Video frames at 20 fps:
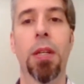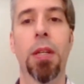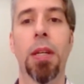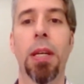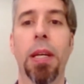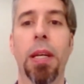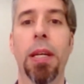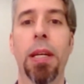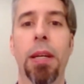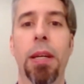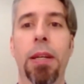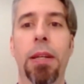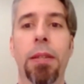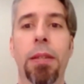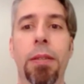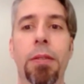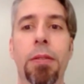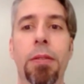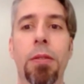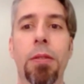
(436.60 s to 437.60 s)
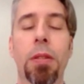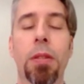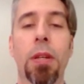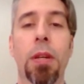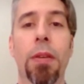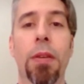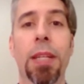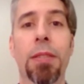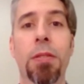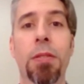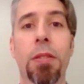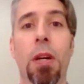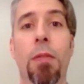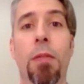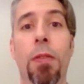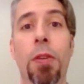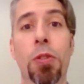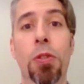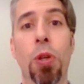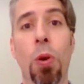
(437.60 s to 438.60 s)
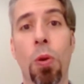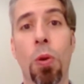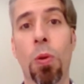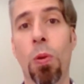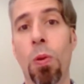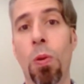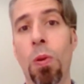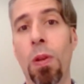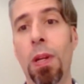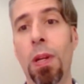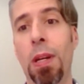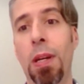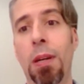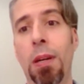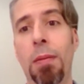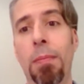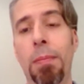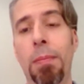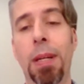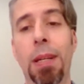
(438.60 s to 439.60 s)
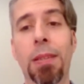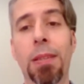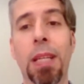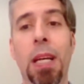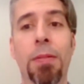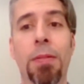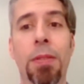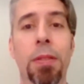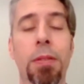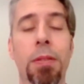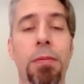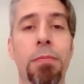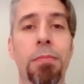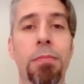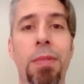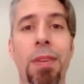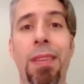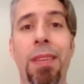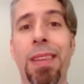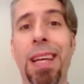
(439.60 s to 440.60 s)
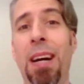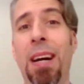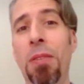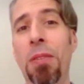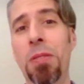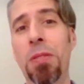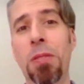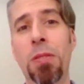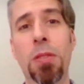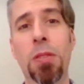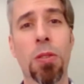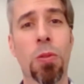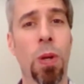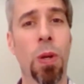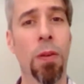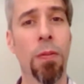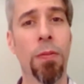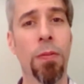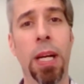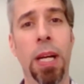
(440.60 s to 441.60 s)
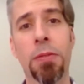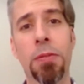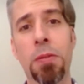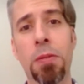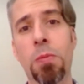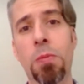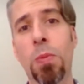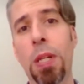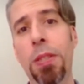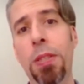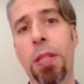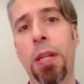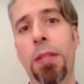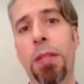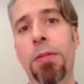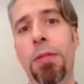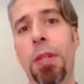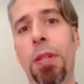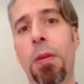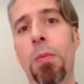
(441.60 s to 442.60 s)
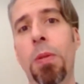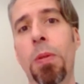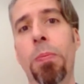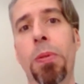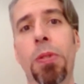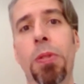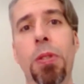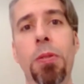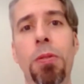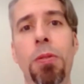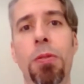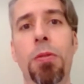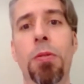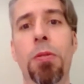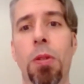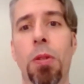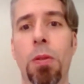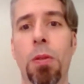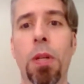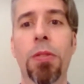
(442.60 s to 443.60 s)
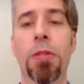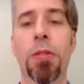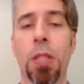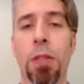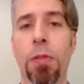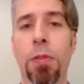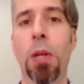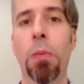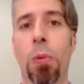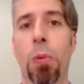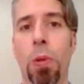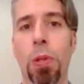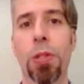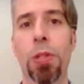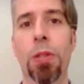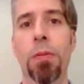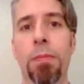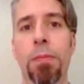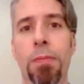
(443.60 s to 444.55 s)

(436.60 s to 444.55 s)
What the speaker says: and that's of the total 11,000 to 12,000 wet tons that we produced. So a significant portion.